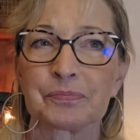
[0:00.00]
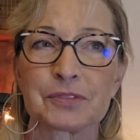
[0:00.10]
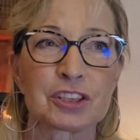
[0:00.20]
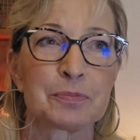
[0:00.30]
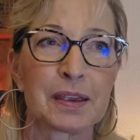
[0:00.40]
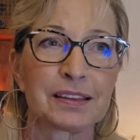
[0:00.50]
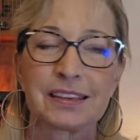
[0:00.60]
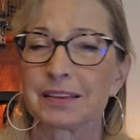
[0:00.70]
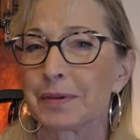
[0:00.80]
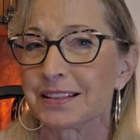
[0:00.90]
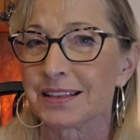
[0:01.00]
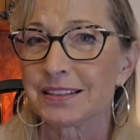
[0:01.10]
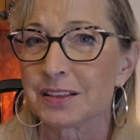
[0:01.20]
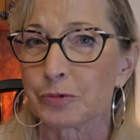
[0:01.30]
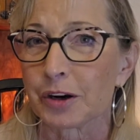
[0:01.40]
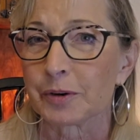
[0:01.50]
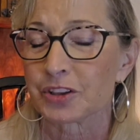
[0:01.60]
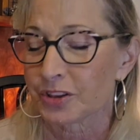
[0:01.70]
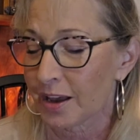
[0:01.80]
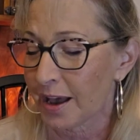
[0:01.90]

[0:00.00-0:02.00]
just mainly in my Scentsy warmers.